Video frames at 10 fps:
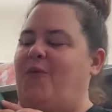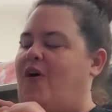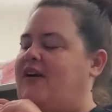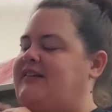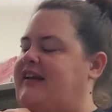
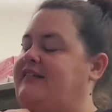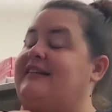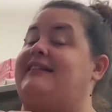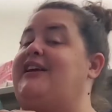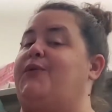wanting the
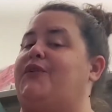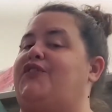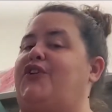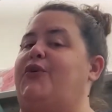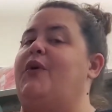sequel
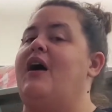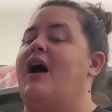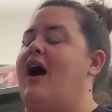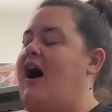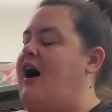to
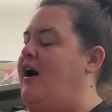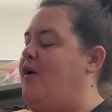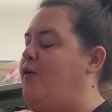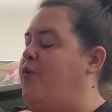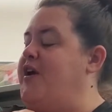
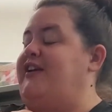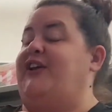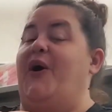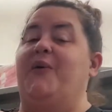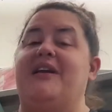We
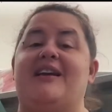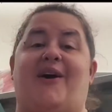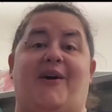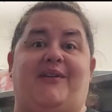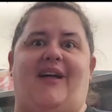Don't Eat
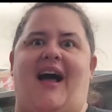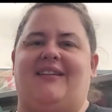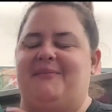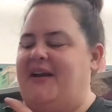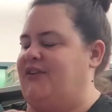Our
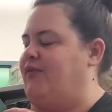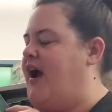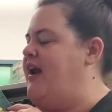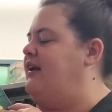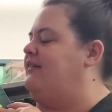Classmates,
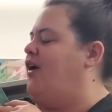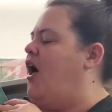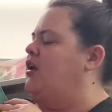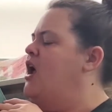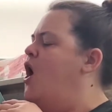right? It is
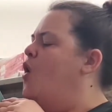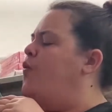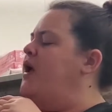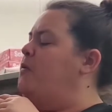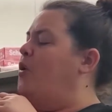called
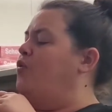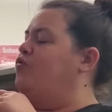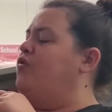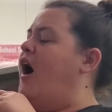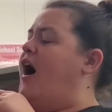We Will
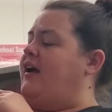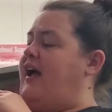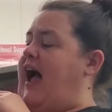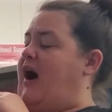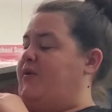Rock
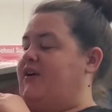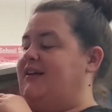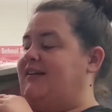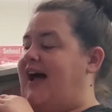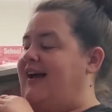Our
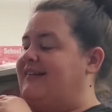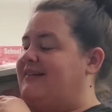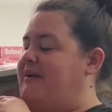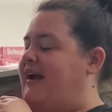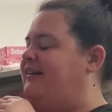
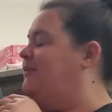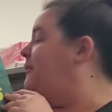Classmates